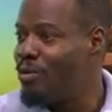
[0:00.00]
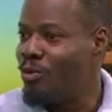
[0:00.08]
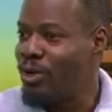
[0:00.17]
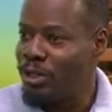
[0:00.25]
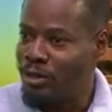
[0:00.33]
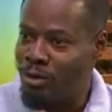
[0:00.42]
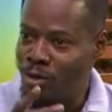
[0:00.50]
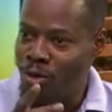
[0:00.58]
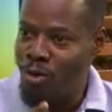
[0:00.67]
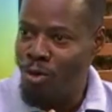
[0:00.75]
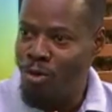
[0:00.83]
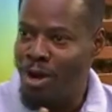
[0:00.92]
We
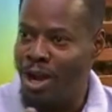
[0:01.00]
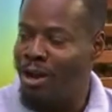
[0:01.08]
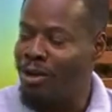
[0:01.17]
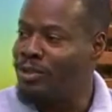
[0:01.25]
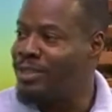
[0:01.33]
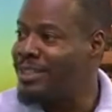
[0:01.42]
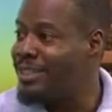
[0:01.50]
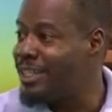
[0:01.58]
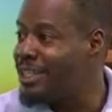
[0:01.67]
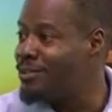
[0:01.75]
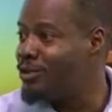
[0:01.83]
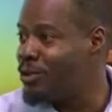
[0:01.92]
go out,
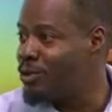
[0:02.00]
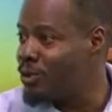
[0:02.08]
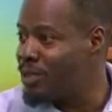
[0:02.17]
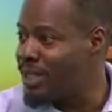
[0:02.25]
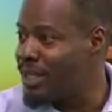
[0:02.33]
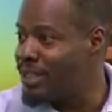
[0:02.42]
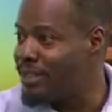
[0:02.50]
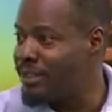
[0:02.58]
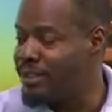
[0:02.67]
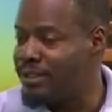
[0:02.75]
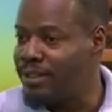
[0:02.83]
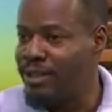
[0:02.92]
search for those
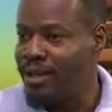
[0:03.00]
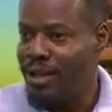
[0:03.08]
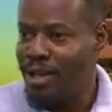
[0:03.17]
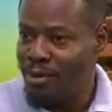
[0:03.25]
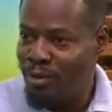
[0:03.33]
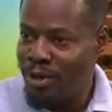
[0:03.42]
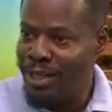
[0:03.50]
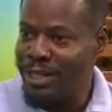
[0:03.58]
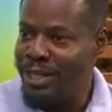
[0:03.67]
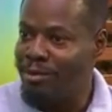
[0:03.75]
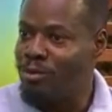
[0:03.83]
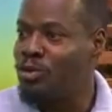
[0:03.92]
cases, bring
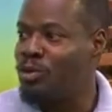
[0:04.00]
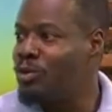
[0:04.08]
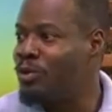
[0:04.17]
them to...